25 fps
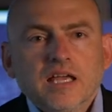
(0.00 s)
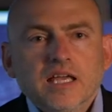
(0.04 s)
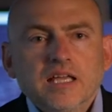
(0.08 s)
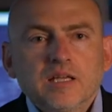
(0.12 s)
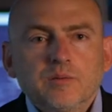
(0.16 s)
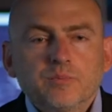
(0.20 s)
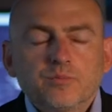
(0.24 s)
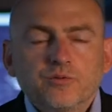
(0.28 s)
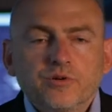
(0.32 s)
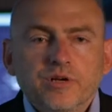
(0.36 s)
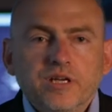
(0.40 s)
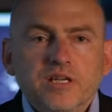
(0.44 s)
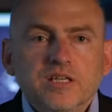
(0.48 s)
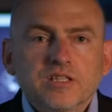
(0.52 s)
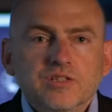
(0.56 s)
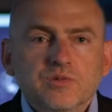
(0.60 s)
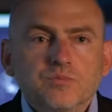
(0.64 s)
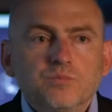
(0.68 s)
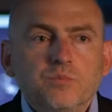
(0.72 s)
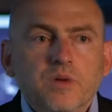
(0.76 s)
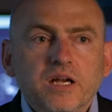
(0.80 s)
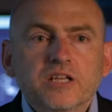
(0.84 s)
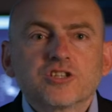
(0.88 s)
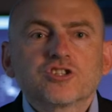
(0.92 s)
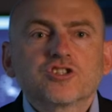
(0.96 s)
it brings
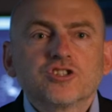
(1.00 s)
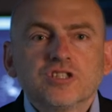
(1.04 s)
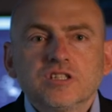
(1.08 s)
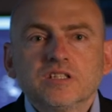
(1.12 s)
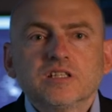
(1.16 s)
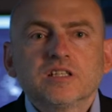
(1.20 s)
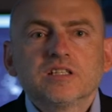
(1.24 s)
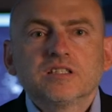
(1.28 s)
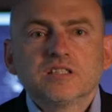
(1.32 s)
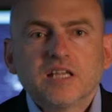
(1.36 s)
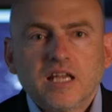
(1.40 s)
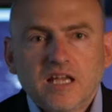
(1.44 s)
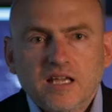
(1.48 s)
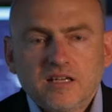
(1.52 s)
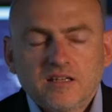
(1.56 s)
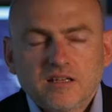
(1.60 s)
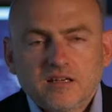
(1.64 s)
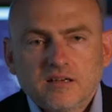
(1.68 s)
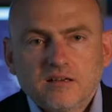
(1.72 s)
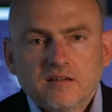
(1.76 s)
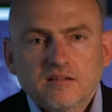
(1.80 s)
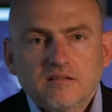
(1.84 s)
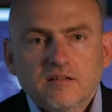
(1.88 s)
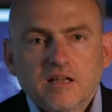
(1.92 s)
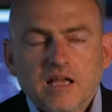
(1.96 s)
much needed
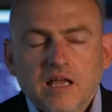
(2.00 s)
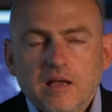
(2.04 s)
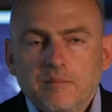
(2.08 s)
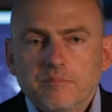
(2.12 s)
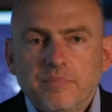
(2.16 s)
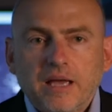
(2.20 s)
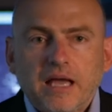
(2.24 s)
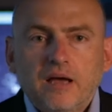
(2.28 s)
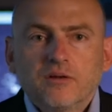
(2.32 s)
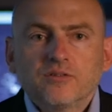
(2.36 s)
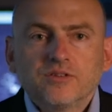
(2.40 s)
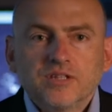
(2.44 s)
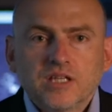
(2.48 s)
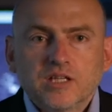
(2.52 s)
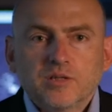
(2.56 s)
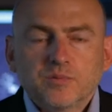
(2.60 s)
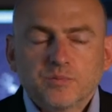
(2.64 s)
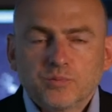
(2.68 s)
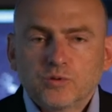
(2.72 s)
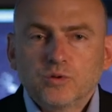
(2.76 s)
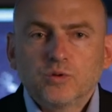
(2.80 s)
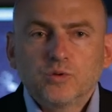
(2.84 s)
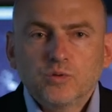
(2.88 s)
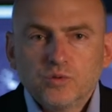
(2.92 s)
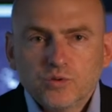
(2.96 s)
data about that
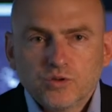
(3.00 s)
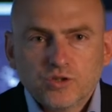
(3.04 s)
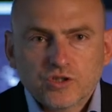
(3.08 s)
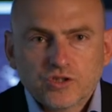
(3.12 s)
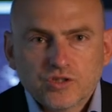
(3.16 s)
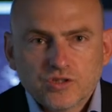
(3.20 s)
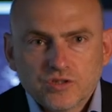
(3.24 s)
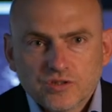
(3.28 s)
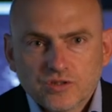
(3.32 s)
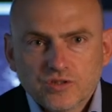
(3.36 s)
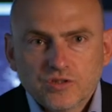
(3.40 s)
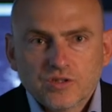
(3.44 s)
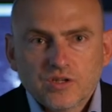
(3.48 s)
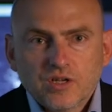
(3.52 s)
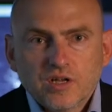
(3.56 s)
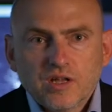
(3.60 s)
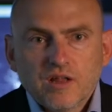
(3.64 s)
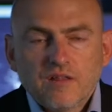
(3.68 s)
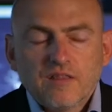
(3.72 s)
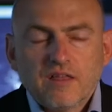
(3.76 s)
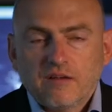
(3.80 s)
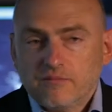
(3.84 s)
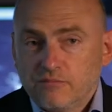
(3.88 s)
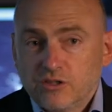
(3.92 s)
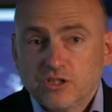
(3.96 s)
pollution
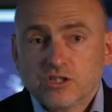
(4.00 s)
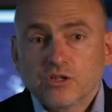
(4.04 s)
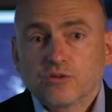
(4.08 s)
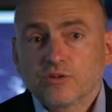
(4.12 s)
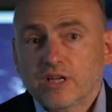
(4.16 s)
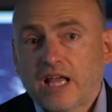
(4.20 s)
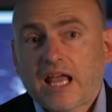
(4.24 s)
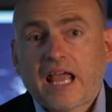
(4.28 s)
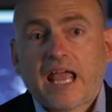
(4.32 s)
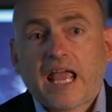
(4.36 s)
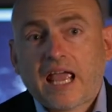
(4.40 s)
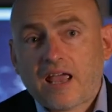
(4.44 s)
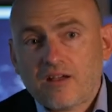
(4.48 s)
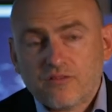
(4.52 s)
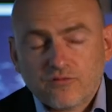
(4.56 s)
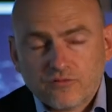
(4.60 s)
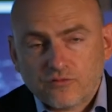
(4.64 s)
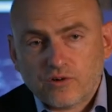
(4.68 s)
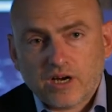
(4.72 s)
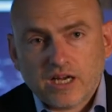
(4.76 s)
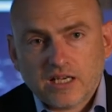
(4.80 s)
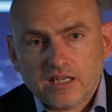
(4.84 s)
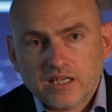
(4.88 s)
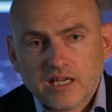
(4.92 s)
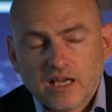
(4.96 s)
that we don't have
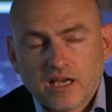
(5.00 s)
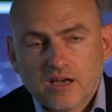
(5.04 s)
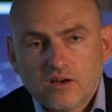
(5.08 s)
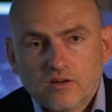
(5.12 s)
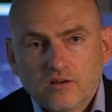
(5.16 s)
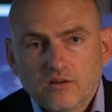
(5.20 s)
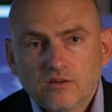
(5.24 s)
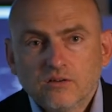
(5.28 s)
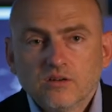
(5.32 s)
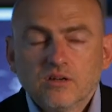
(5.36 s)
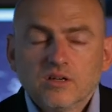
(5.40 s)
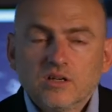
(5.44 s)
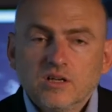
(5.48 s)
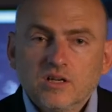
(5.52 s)
right now